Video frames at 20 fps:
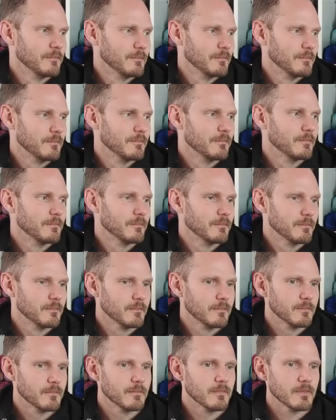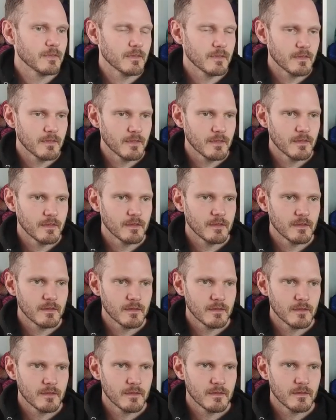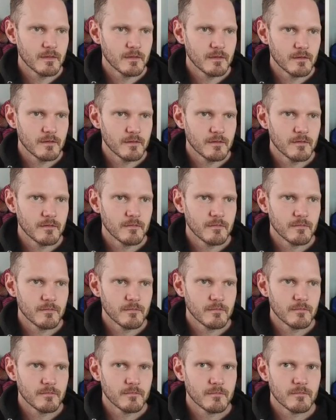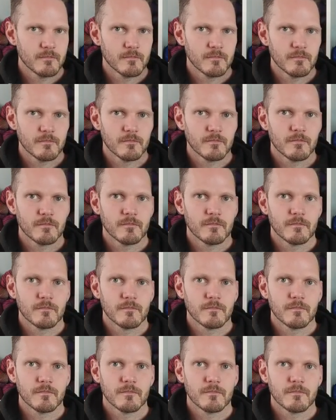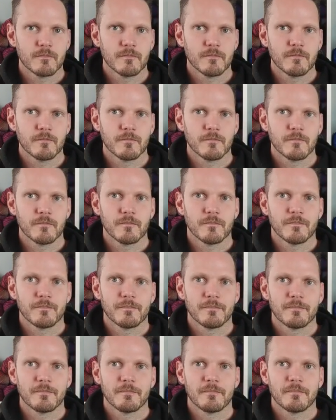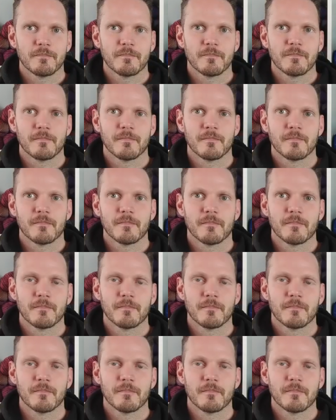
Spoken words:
No words are spoken by the person on screen.